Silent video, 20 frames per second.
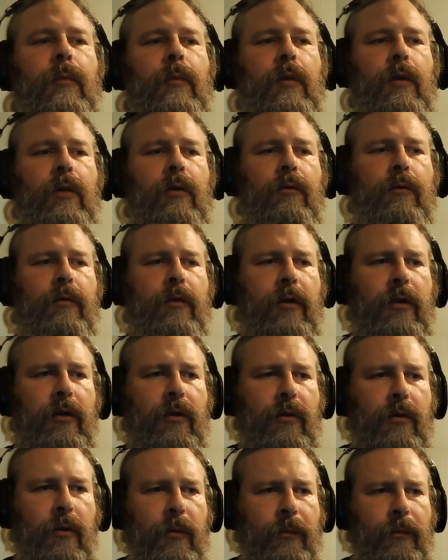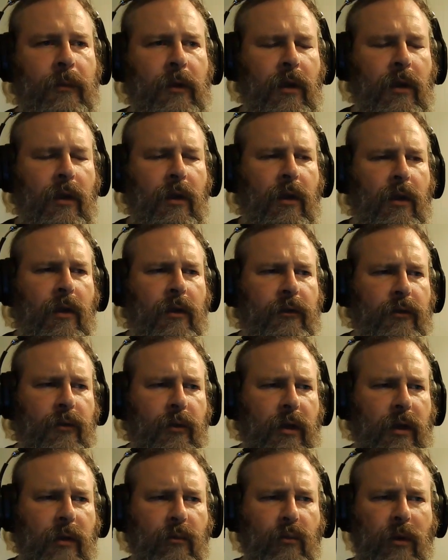Oh, very cool. So
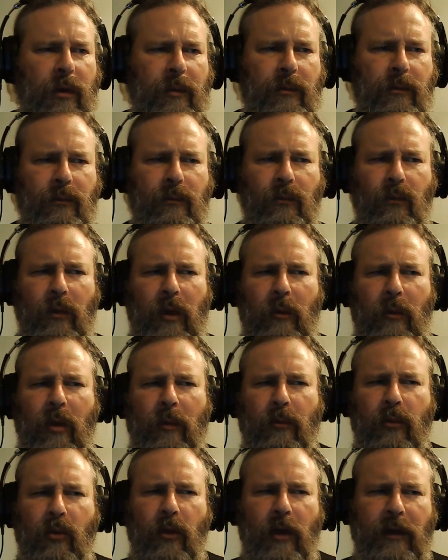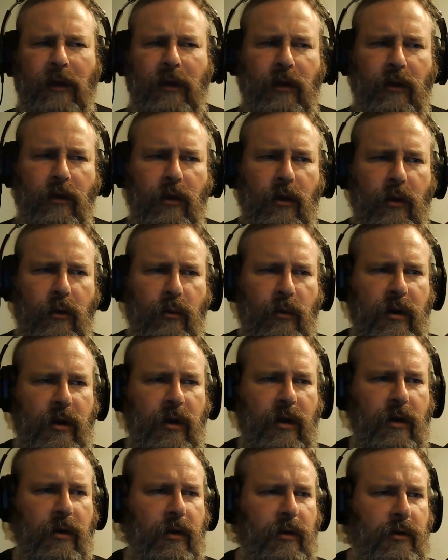at what point in your career
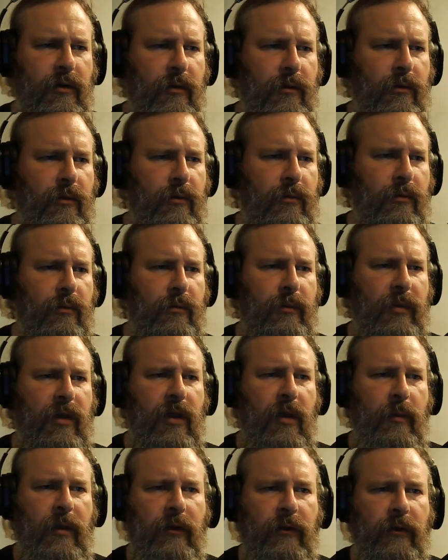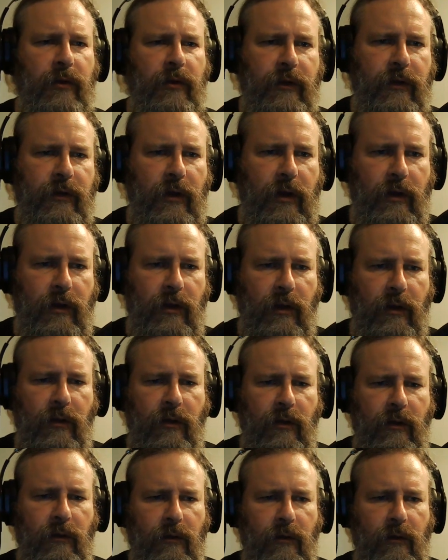did you become interested
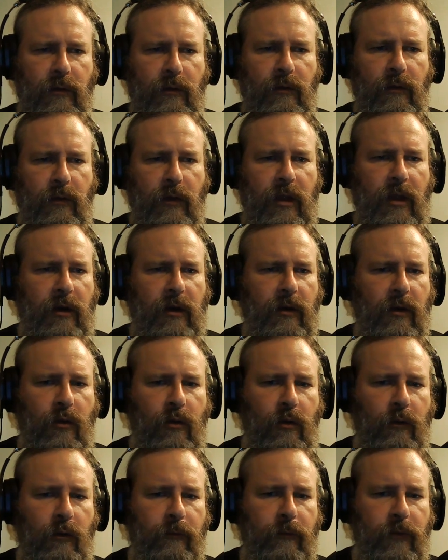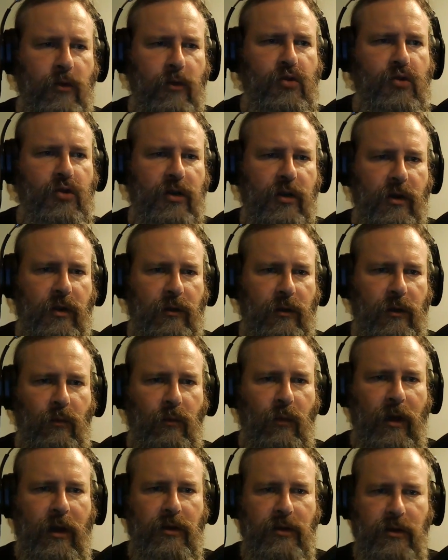in looking into cold fusion, and why
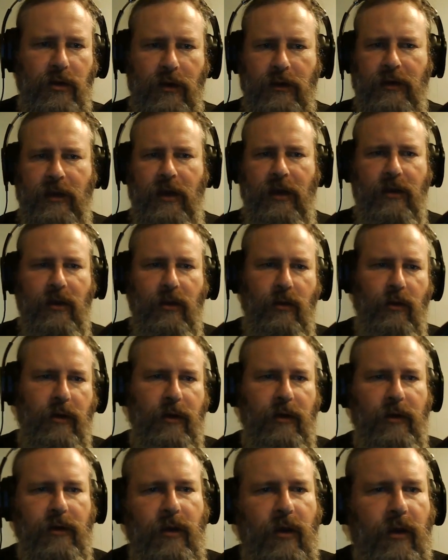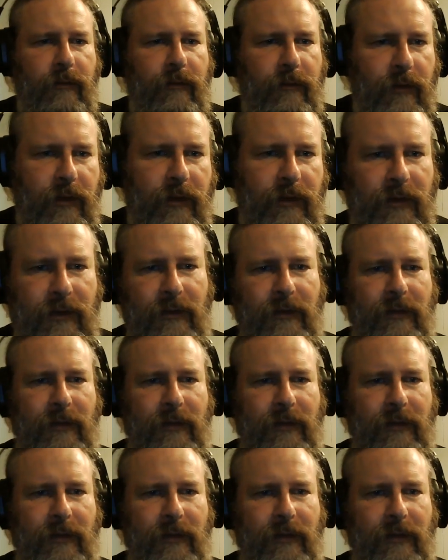did you decide to go to this conference?